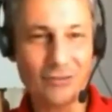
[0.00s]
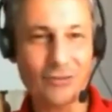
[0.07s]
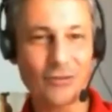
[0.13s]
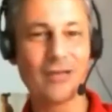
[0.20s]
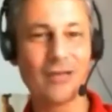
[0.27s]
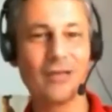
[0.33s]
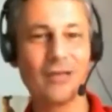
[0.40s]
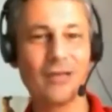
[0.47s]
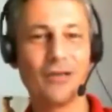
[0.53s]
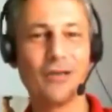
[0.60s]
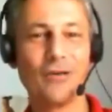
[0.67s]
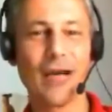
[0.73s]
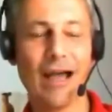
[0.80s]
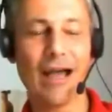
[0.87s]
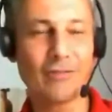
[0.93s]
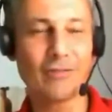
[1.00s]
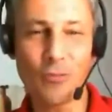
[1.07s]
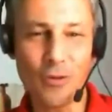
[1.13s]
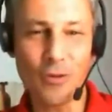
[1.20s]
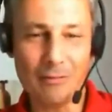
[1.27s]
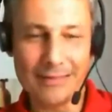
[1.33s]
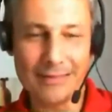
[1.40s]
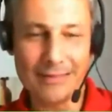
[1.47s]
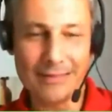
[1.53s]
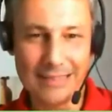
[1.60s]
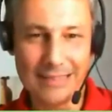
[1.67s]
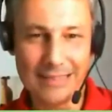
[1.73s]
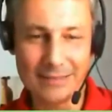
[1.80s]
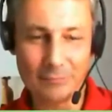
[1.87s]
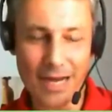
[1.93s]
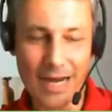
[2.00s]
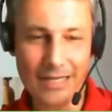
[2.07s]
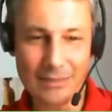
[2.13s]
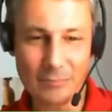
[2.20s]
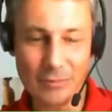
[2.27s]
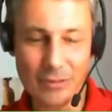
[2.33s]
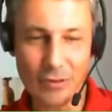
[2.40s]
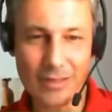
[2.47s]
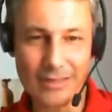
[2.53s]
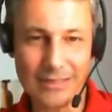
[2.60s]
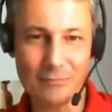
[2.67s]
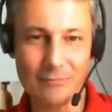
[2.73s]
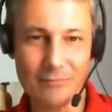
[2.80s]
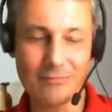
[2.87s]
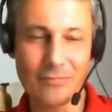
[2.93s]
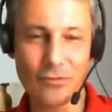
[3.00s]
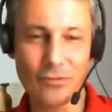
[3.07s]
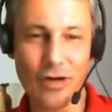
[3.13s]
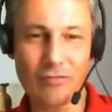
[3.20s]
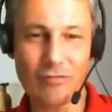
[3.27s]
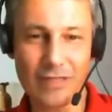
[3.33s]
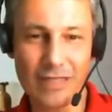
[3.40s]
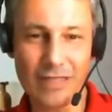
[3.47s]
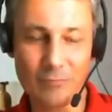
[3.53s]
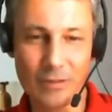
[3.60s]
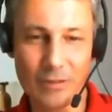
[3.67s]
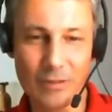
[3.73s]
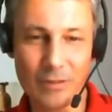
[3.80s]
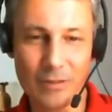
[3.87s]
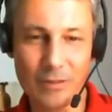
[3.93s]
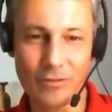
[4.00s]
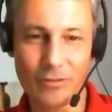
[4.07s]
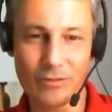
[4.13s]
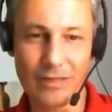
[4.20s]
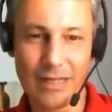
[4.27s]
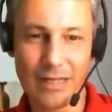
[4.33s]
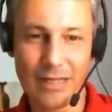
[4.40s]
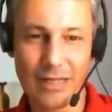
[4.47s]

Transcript: you have no problems in this part, because some raw vegan people,